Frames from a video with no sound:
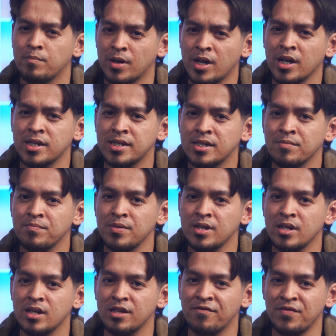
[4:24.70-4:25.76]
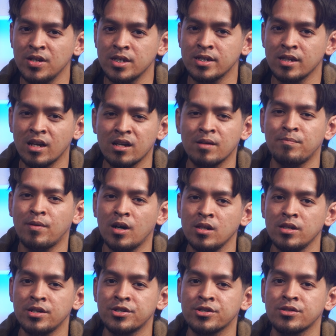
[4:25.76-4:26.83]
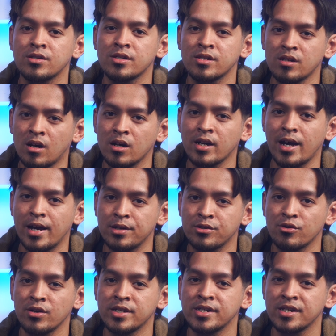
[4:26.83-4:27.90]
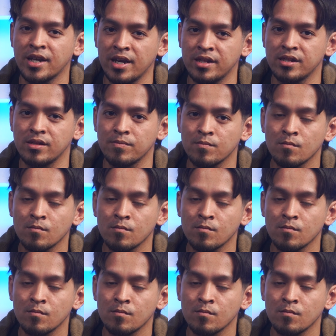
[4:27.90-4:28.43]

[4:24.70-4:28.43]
Putting it simply, it feels like a polished stock Android skin.